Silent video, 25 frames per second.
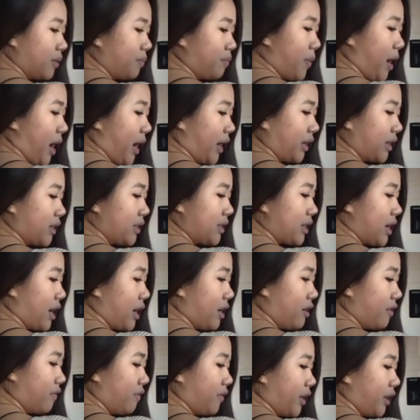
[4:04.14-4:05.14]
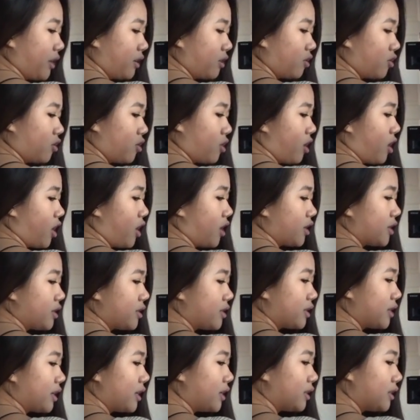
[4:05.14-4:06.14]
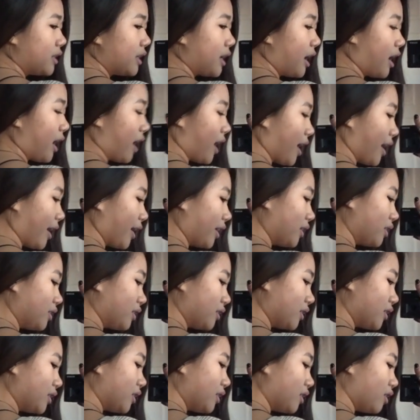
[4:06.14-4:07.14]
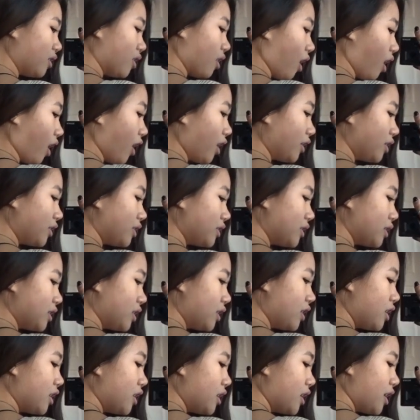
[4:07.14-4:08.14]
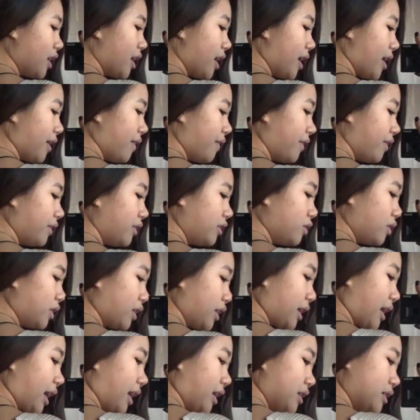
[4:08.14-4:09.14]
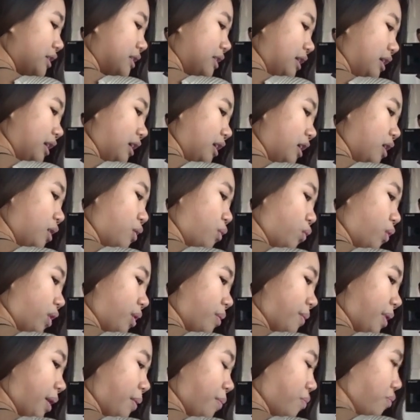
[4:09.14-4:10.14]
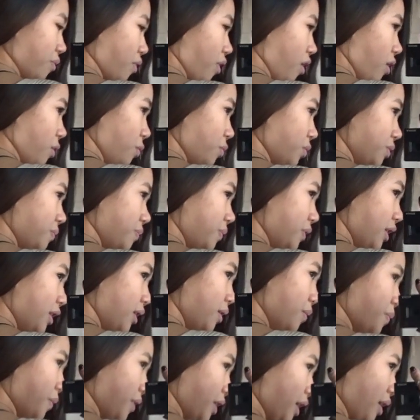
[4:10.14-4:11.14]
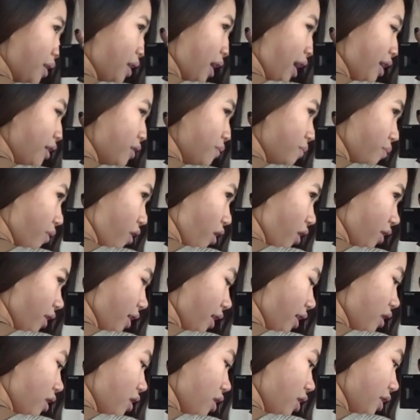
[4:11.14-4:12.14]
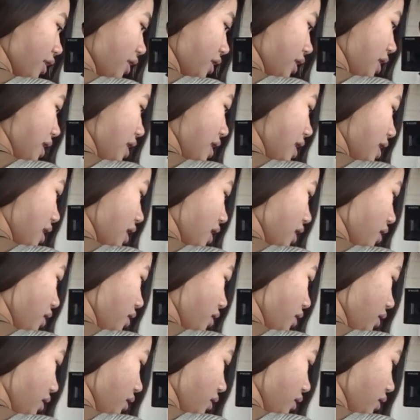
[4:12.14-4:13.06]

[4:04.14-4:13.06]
The back is kind of like crossed and tied in a knot and you can kind of see where my bra would be but I had a bralette on and